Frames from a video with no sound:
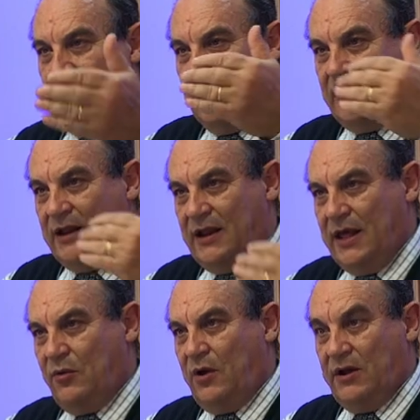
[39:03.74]
Then
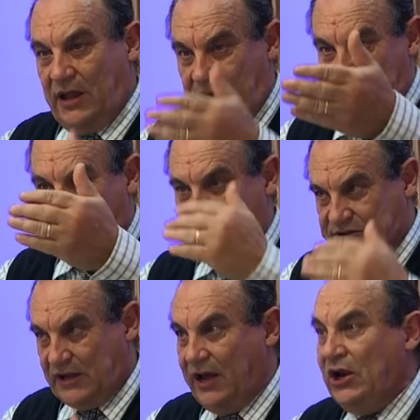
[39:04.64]
later on, and he, so
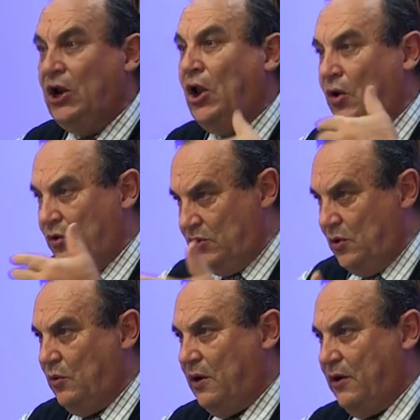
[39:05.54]
it's unload your
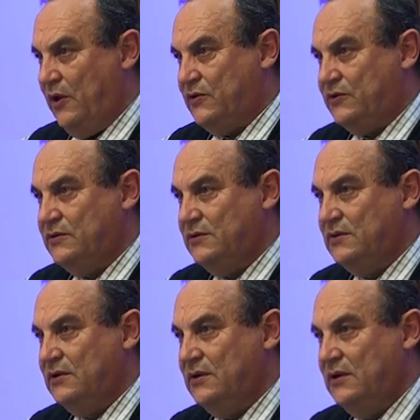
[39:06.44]
worries.
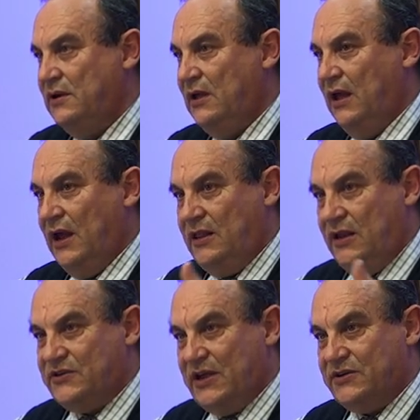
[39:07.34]
And then
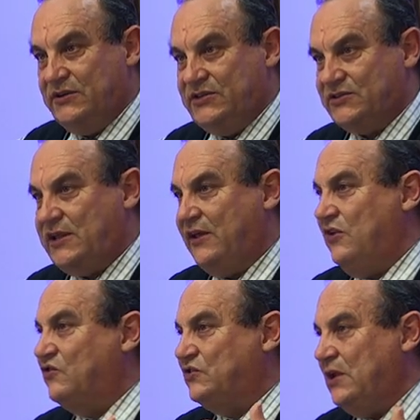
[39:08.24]
he says, and just like
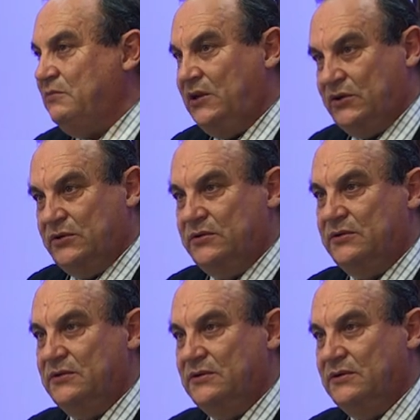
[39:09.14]
you've seen me do,
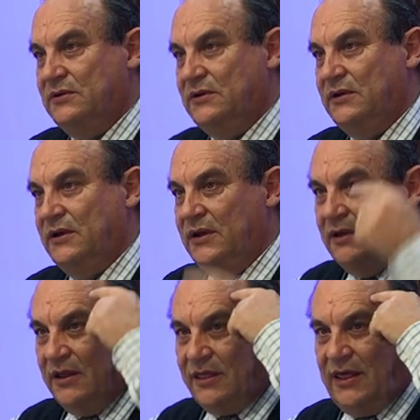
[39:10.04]

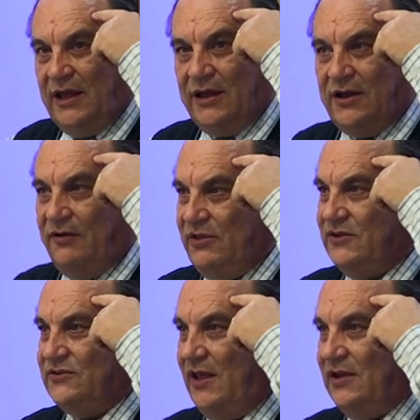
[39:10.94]
think of
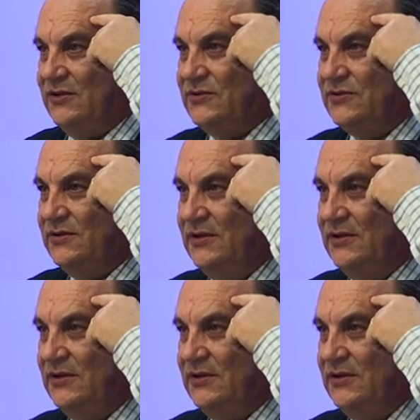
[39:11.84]
these things.